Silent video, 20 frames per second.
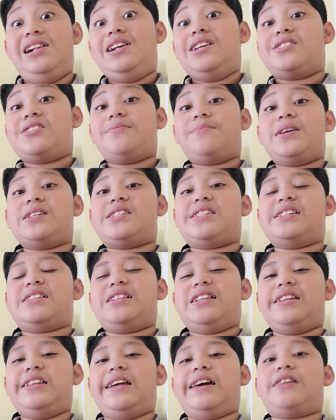So I'm
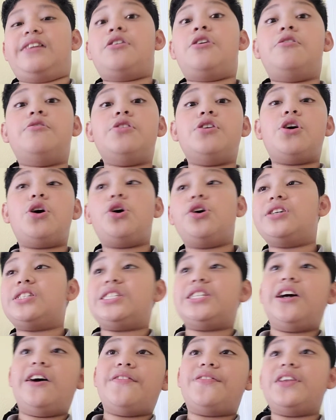basically like, oh no, it's
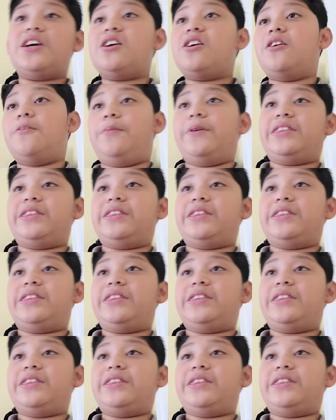not there.